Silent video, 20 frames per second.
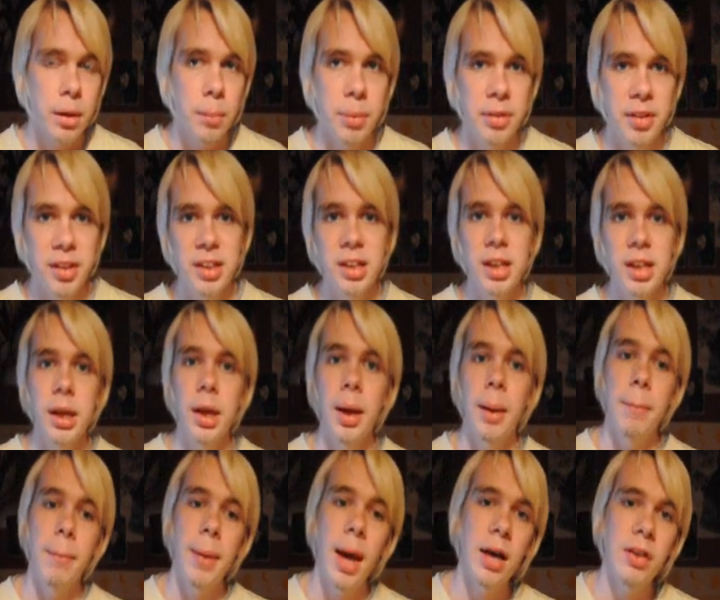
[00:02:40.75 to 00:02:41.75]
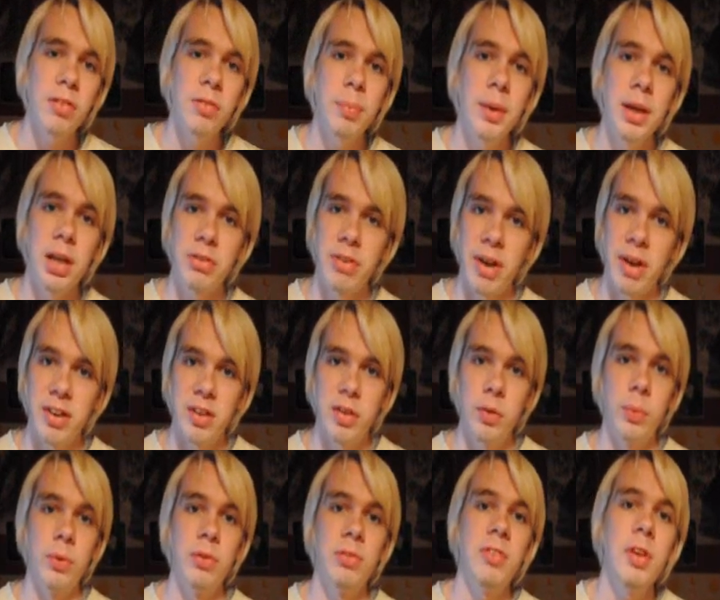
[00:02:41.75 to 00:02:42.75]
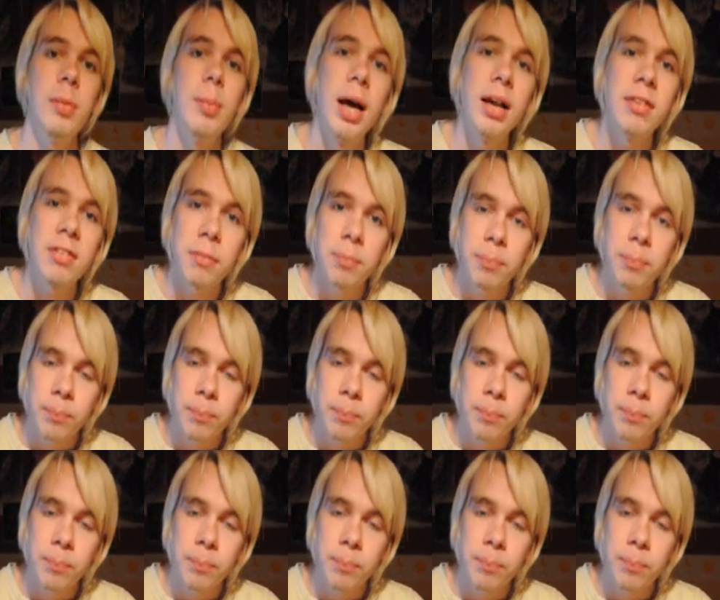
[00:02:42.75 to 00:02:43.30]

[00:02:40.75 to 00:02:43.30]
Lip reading: particularly males being attracted towards females.